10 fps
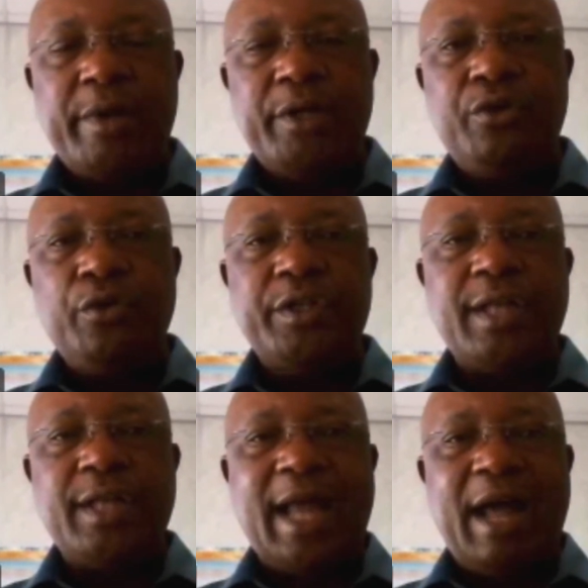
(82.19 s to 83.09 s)
Number
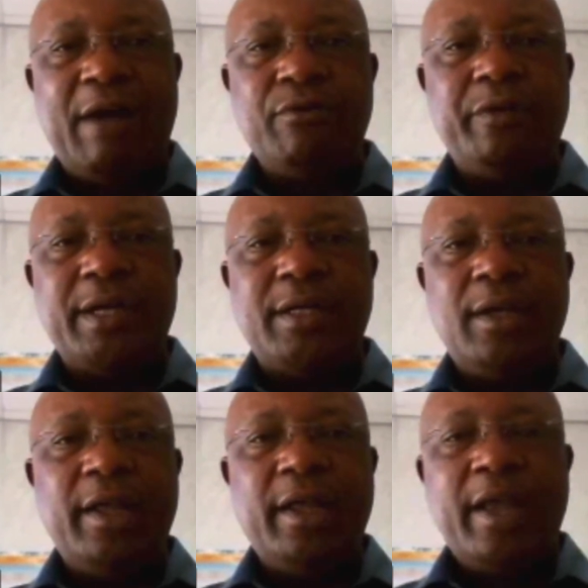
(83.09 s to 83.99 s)
two is that
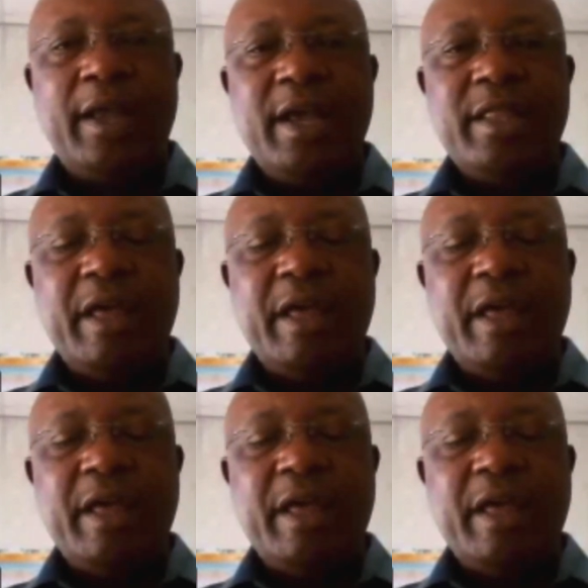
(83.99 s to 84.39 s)
ultimately